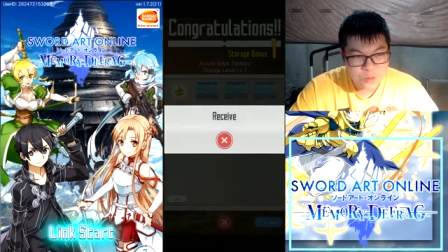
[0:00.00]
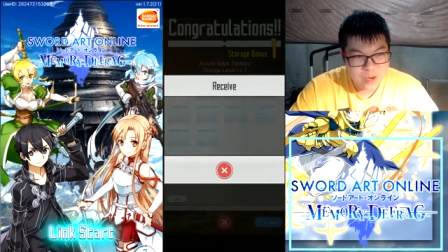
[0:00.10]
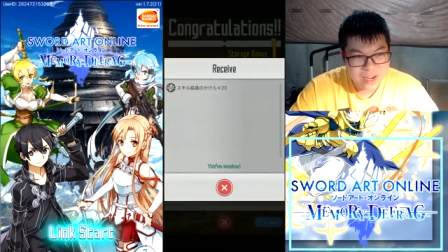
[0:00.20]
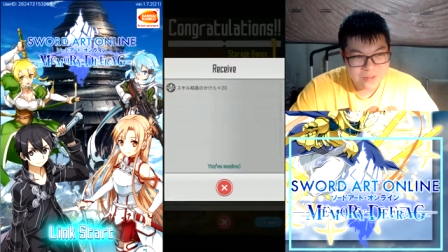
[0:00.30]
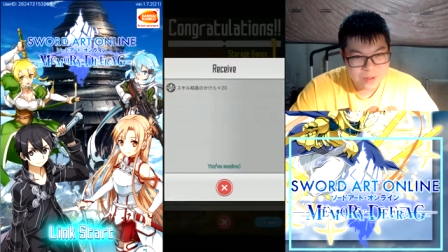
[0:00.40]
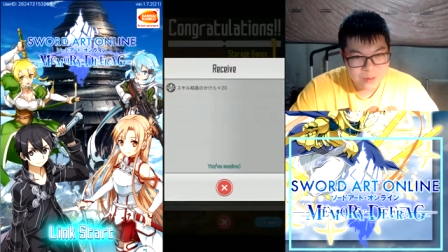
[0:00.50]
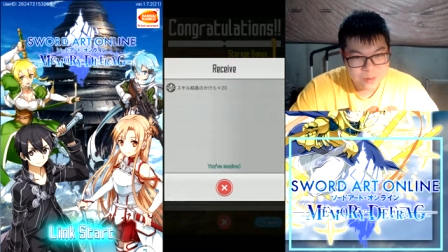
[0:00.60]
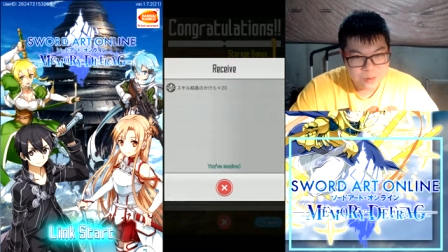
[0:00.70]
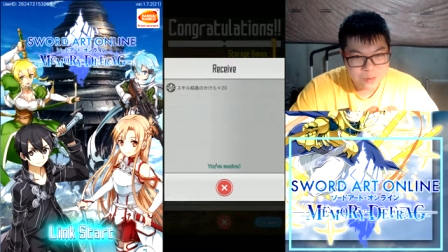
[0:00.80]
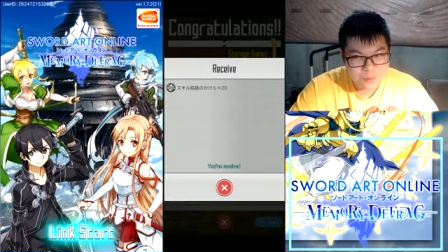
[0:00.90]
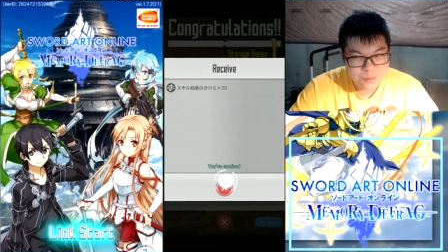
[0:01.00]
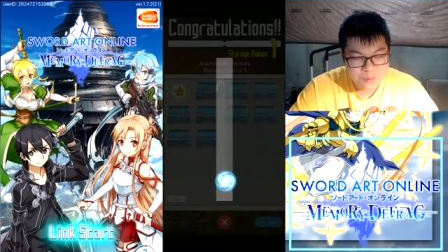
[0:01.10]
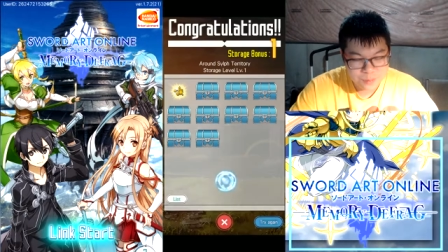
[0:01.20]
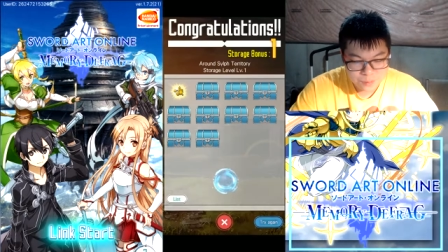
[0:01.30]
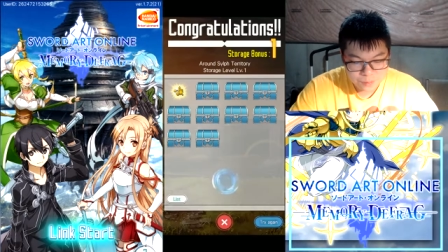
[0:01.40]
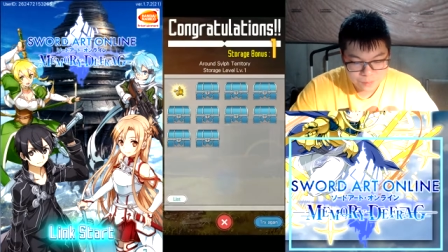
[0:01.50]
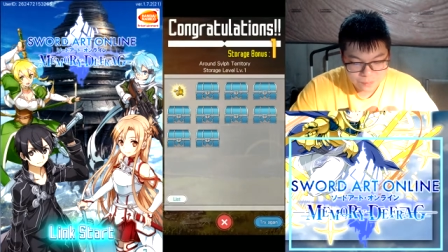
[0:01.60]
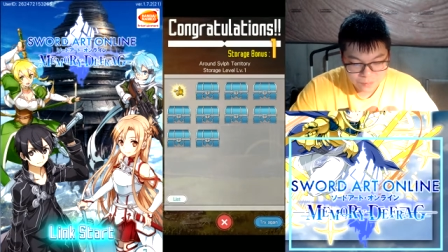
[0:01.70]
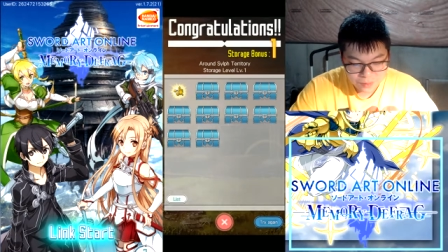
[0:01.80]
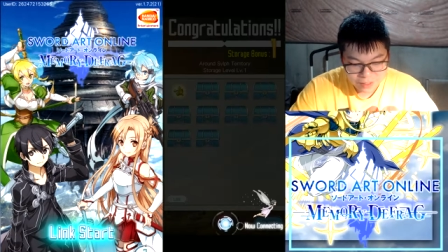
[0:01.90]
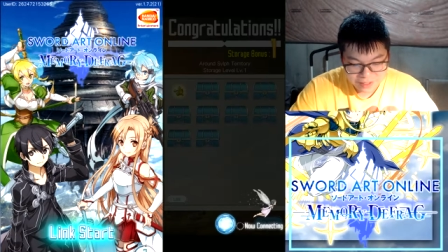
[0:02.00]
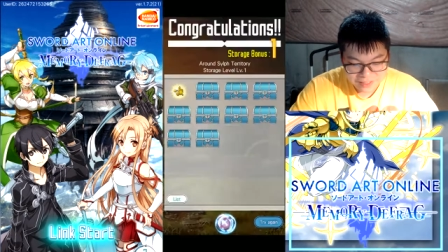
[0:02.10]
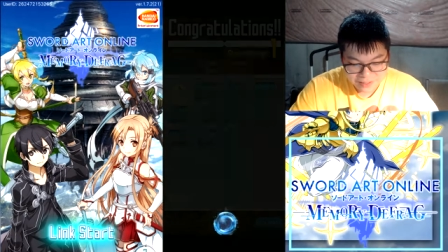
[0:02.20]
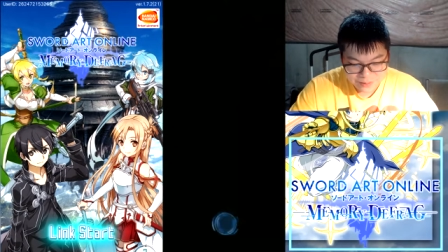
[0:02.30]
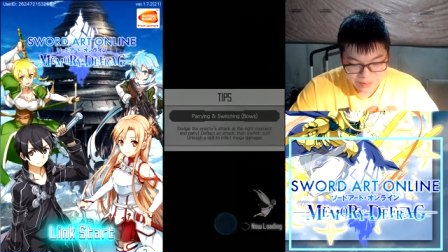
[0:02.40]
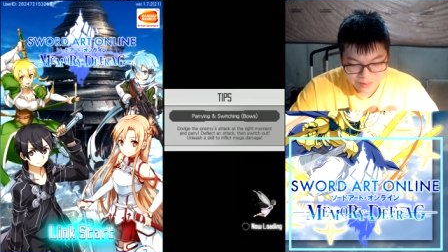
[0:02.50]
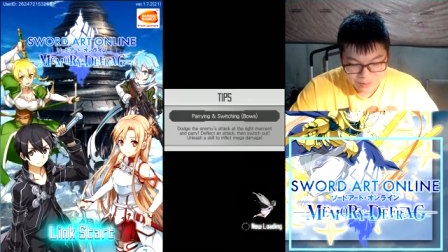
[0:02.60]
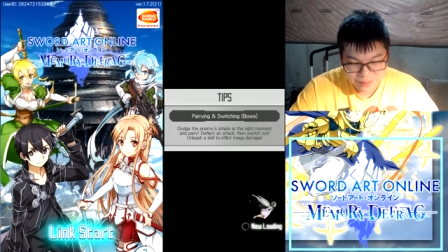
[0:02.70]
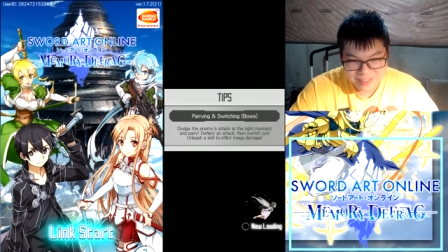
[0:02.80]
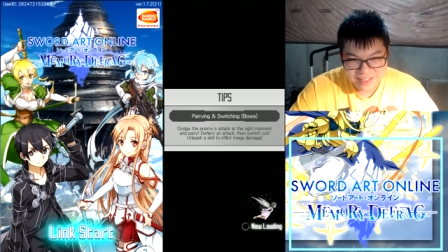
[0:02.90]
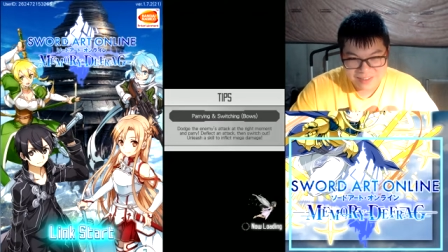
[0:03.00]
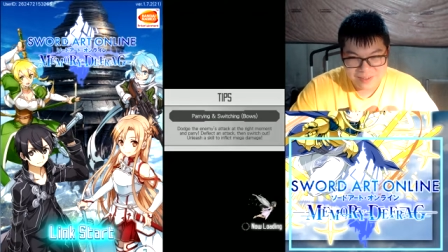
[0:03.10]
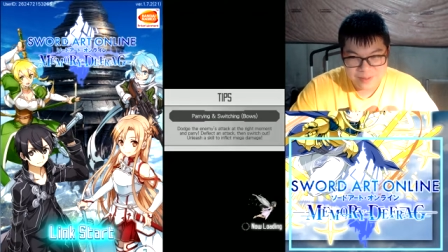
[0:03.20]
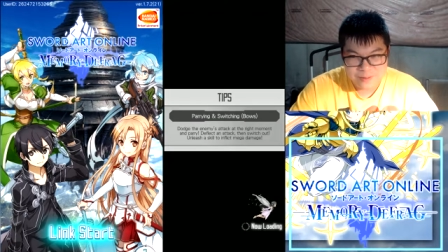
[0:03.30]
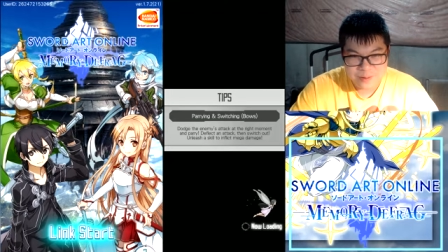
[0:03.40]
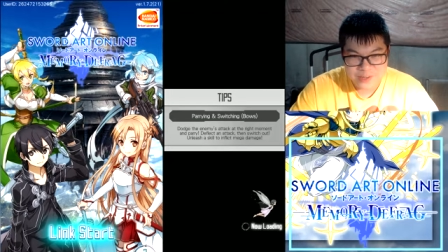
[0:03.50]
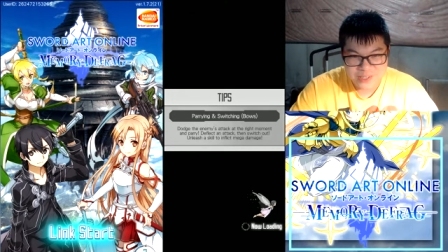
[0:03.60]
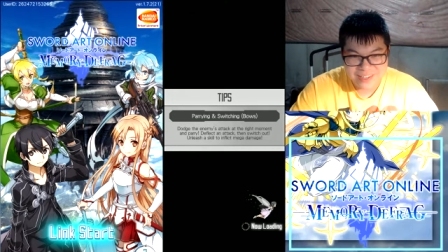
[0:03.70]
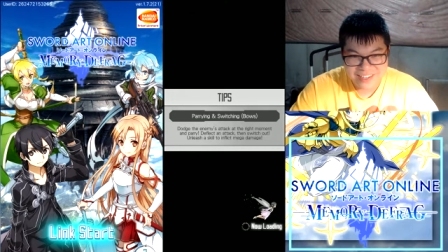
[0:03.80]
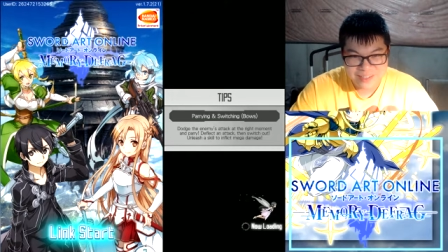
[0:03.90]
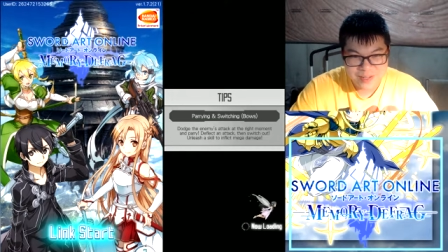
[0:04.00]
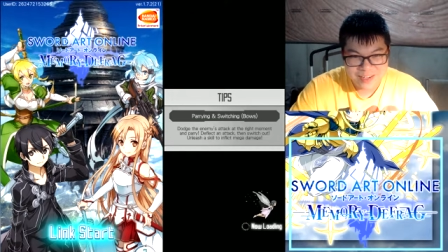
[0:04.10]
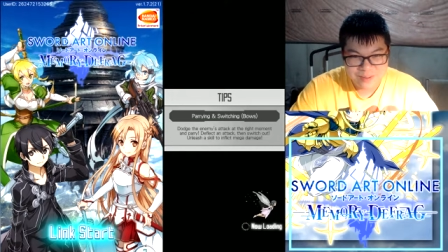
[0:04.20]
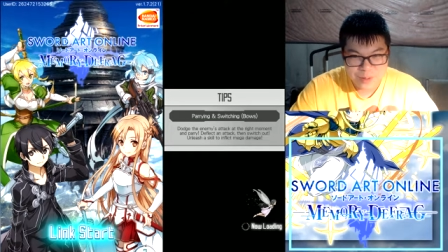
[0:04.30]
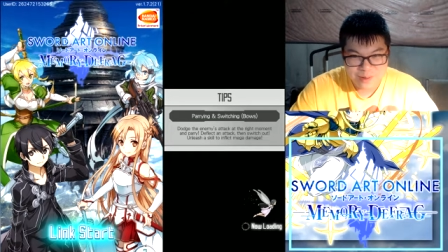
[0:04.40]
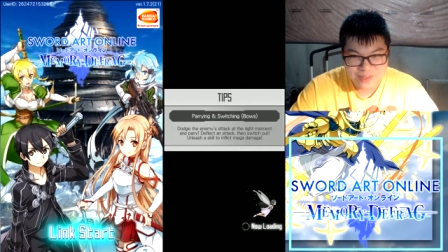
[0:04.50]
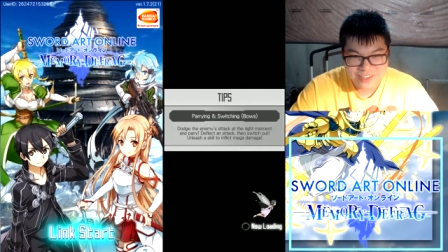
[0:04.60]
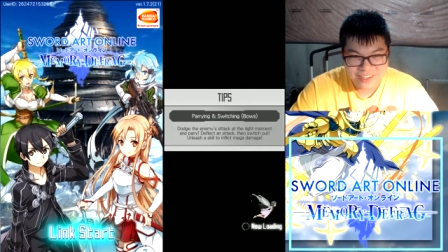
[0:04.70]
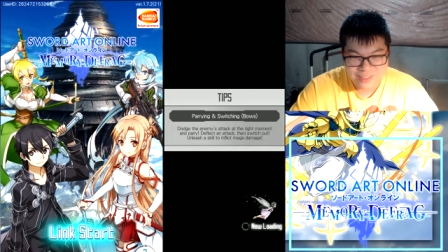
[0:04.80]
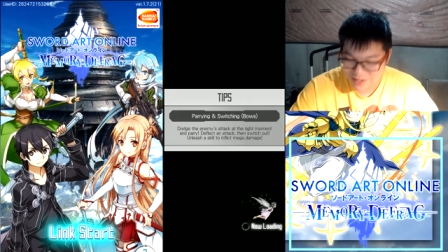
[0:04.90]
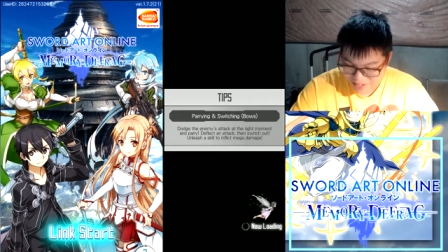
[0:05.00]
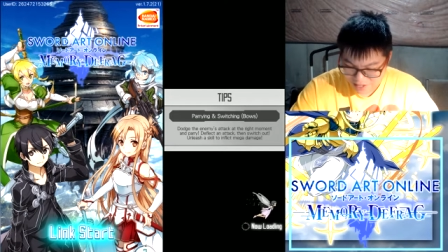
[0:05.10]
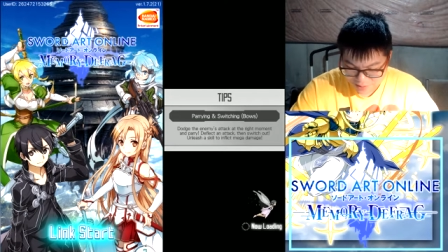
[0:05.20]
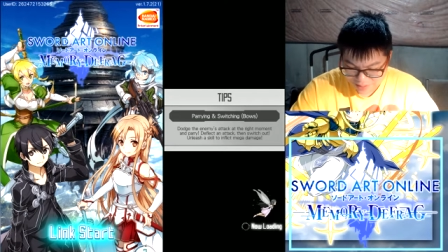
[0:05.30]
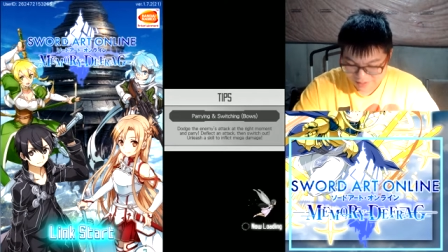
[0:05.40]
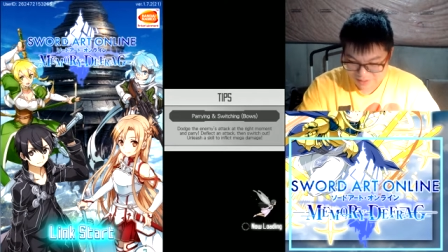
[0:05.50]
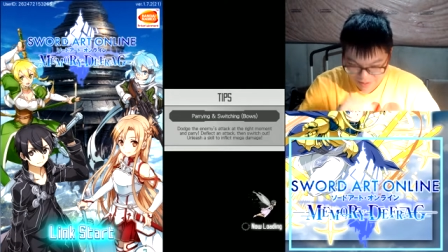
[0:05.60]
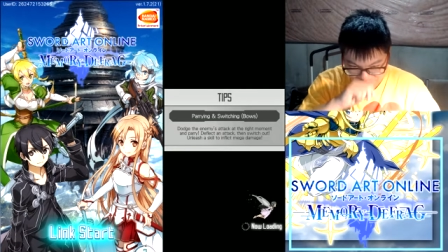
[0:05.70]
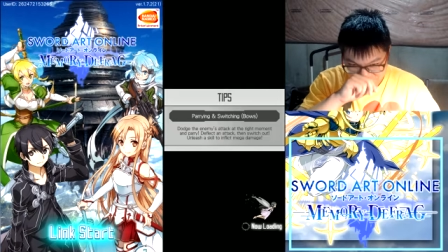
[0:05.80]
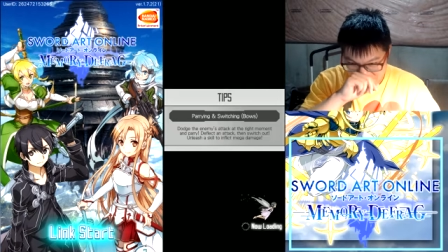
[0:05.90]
right. If I use I think it was using either Leafa or Shinon gets me a bonus chest. Why didn't I do that? No.